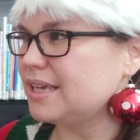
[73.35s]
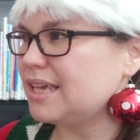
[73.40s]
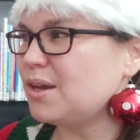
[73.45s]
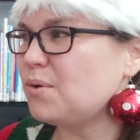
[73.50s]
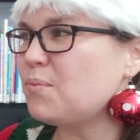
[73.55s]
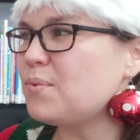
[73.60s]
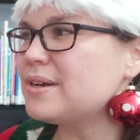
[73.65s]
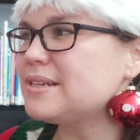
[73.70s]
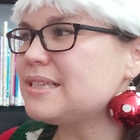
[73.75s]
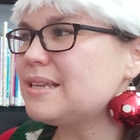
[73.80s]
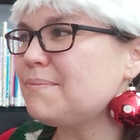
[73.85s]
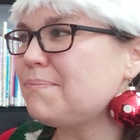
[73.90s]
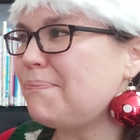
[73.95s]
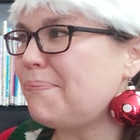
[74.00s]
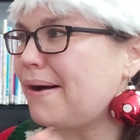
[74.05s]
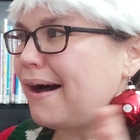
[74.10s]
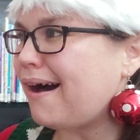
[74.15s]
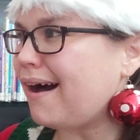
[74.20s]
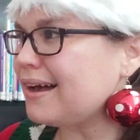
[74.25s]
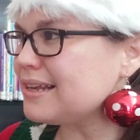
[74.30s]
It was
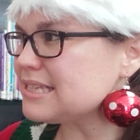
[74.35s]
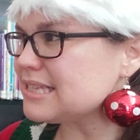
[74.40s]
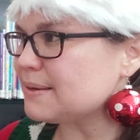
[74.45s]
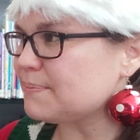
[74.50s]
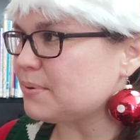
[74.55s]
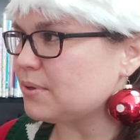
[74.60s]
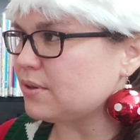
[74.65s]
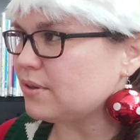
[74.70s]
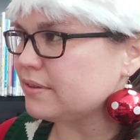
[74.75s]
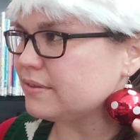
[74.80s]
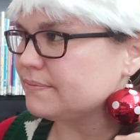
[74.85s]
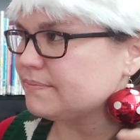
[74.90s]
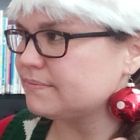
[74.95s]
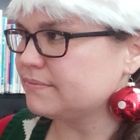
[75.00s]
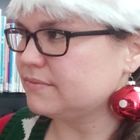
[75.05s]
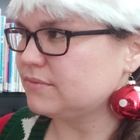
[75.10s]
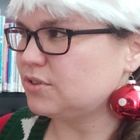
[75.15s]
impossible.